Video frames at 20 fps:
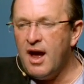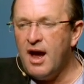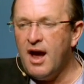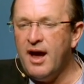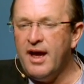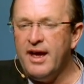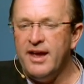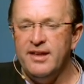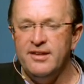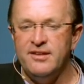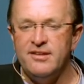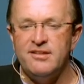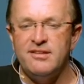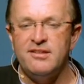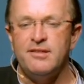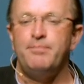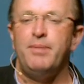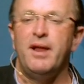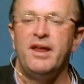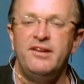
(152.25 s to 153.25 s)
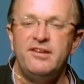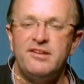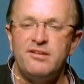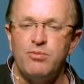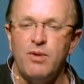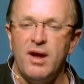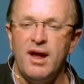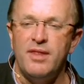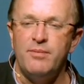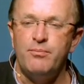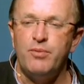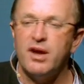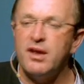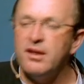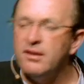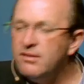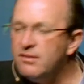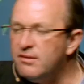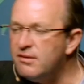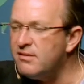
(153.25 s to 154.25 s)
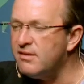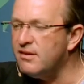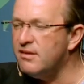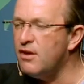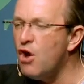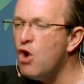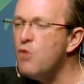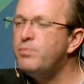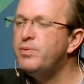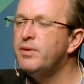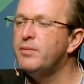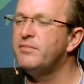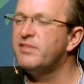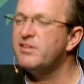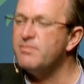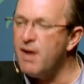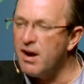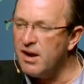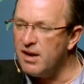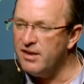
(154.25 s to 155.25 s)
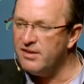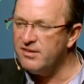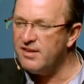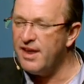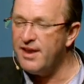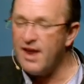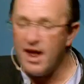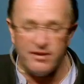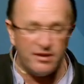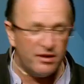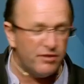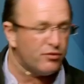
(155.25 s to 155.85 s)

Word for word: Uh, it's the place where brigands and opium smugglers head out.